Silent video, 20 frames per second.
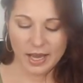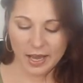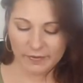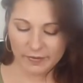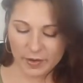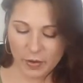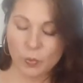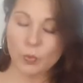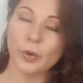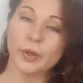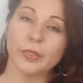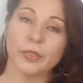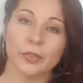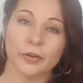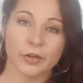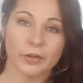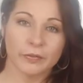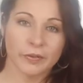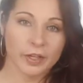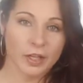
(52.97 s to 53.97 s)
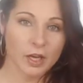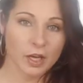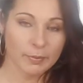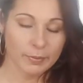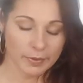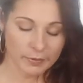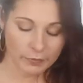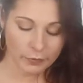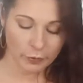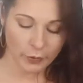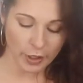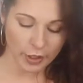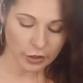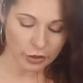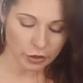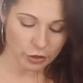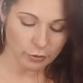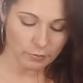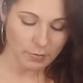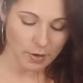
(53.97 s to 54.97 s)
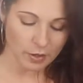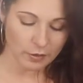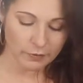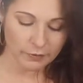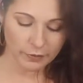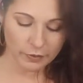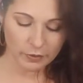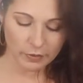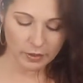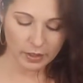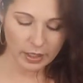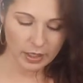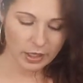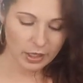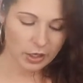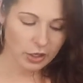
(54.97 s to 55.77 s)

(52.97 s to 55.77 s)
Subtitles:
I've got 1/3 of a cup of granular monk fruit.